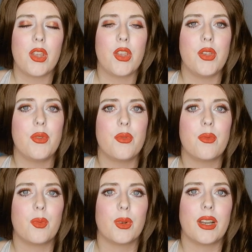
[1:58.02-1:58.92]

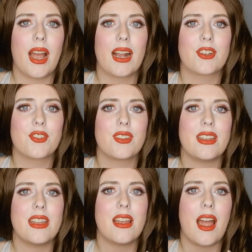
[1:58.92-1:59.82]
you would
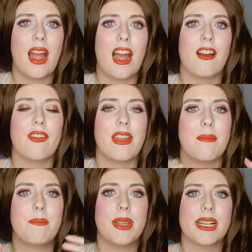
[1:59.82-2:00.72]
actually have
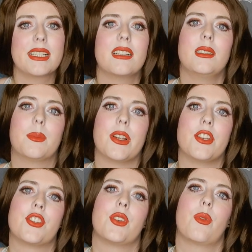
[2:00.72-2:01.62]
a big
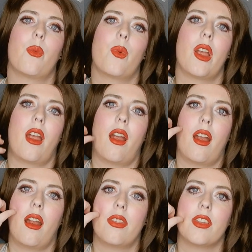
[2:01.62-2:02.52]
celebration
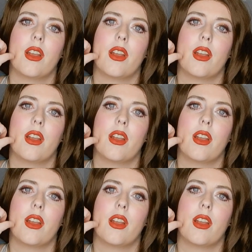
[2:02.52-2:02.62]
where